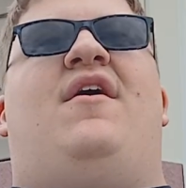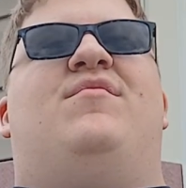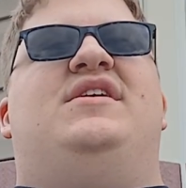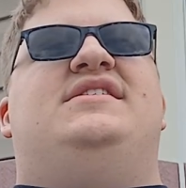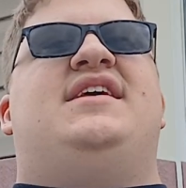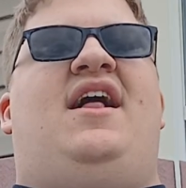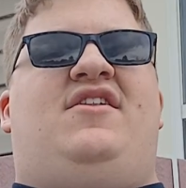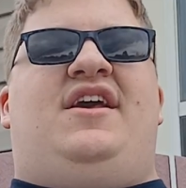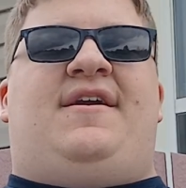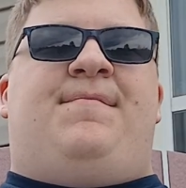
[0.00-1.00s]

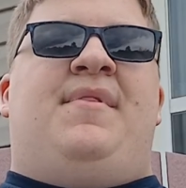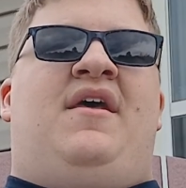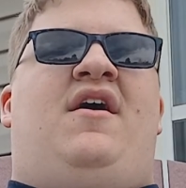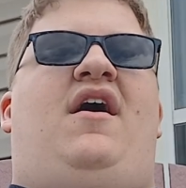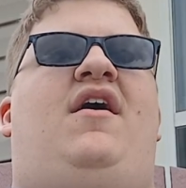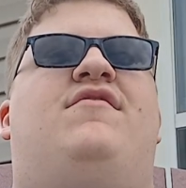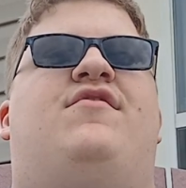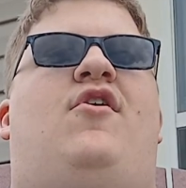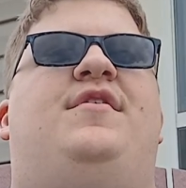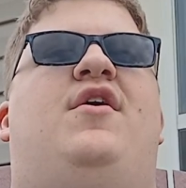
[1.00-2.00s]
retelling of
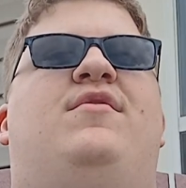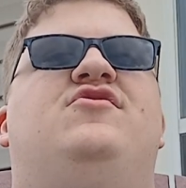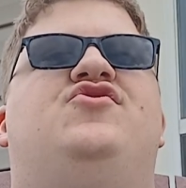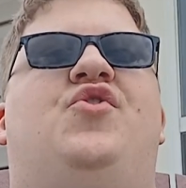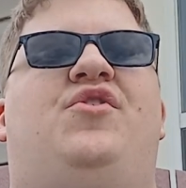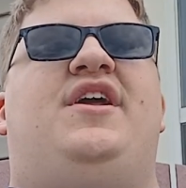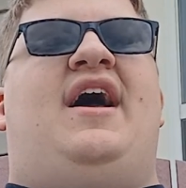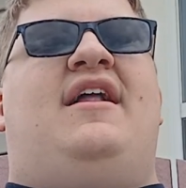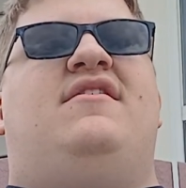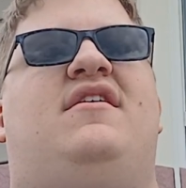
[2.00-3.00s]
Romeo and
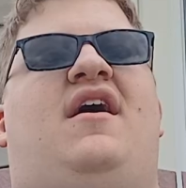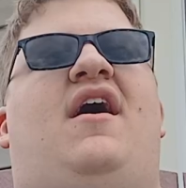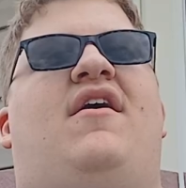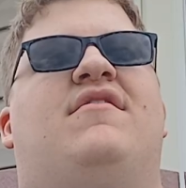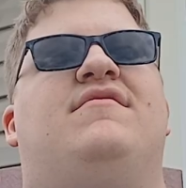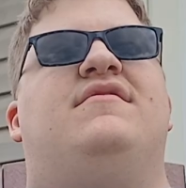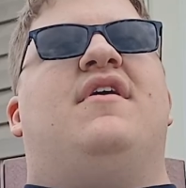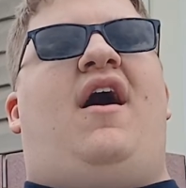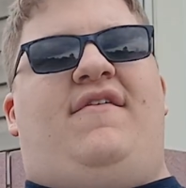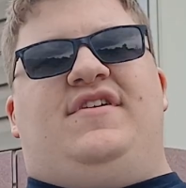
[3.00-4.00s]
Juliet.
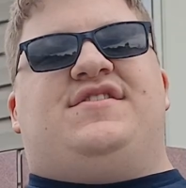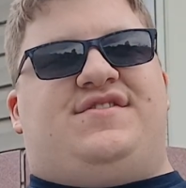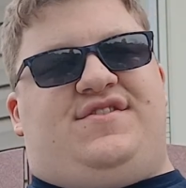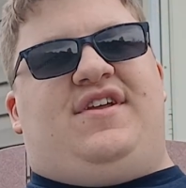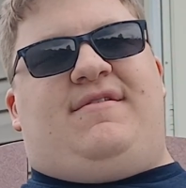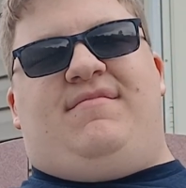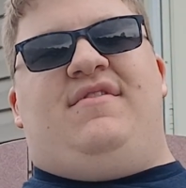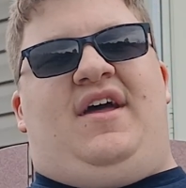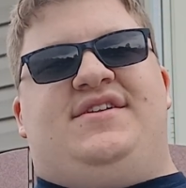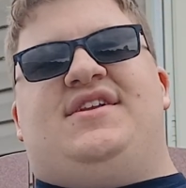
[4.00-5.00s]
Obviously,
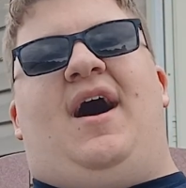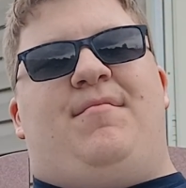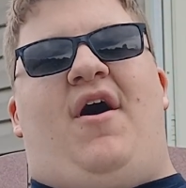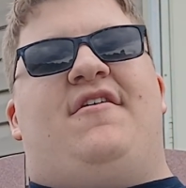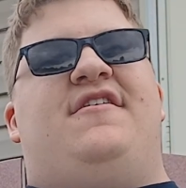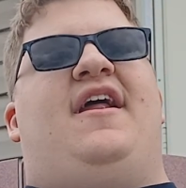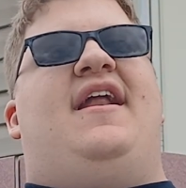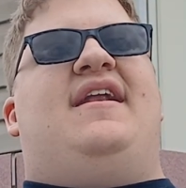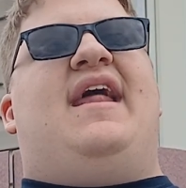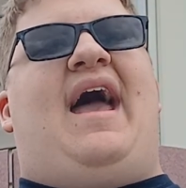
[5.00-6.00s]
it's not modern
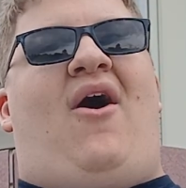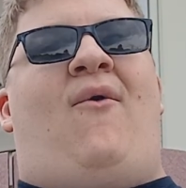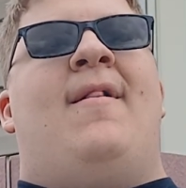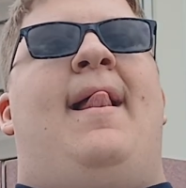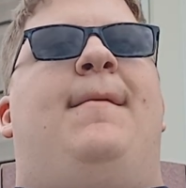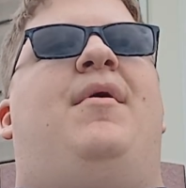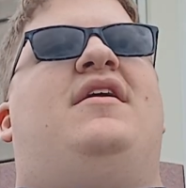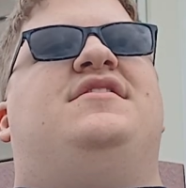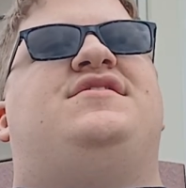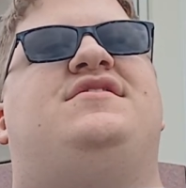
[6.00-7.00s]
day now,
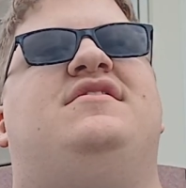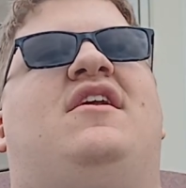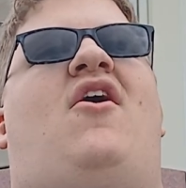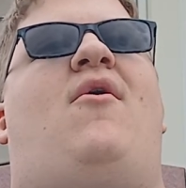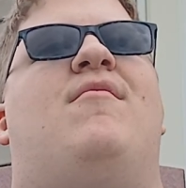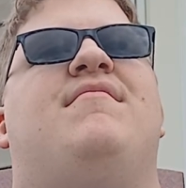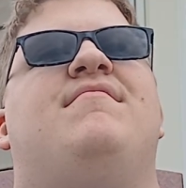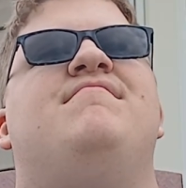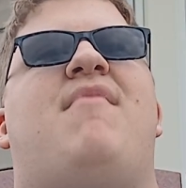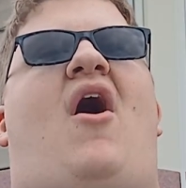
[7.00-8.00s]
but it's,
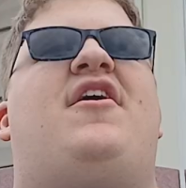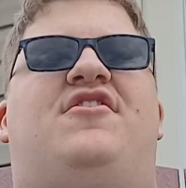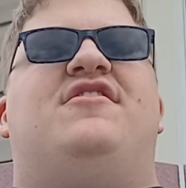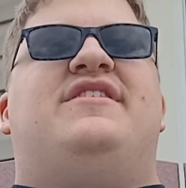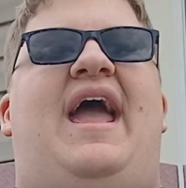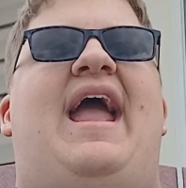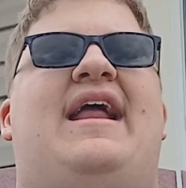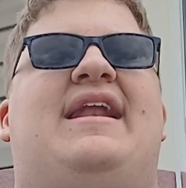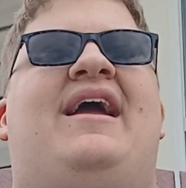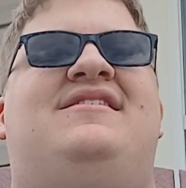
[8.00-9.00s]
modern day
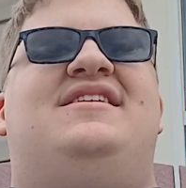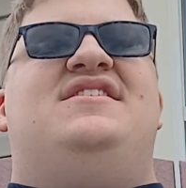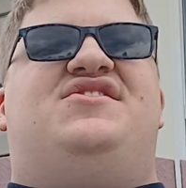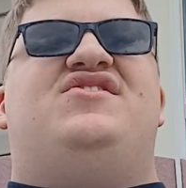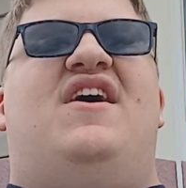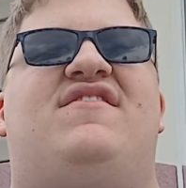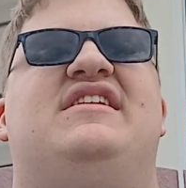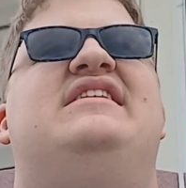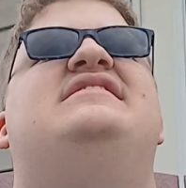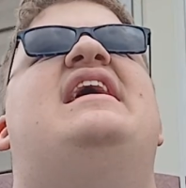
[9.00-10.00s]

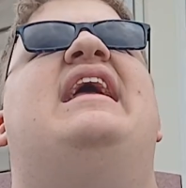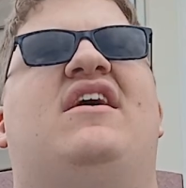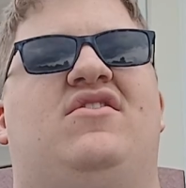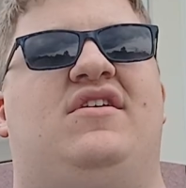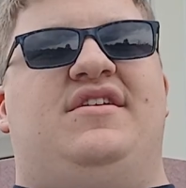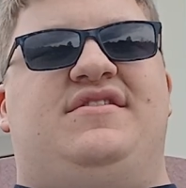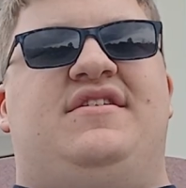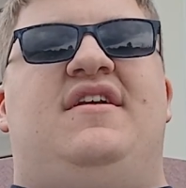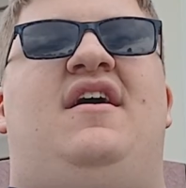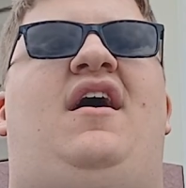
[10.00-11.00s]
1970s England.
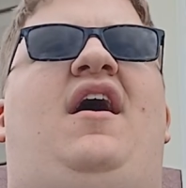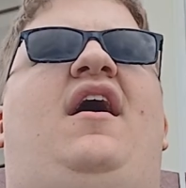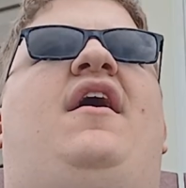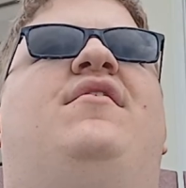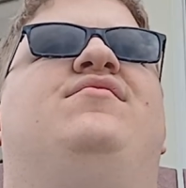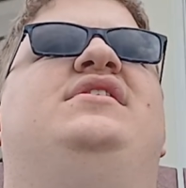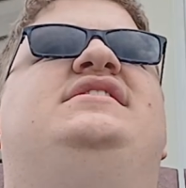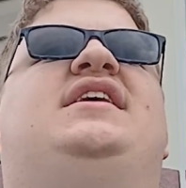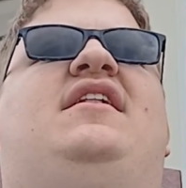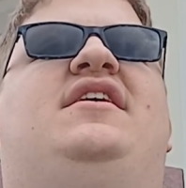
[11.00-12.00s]

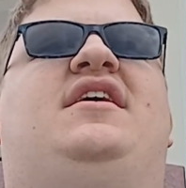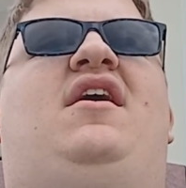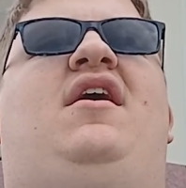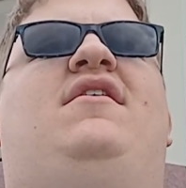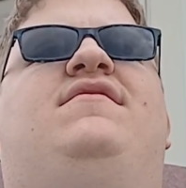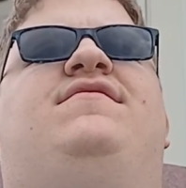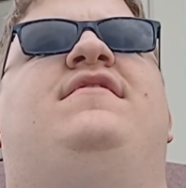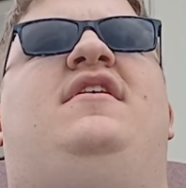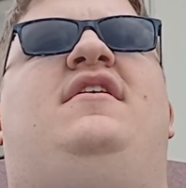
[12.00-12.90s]
retelling of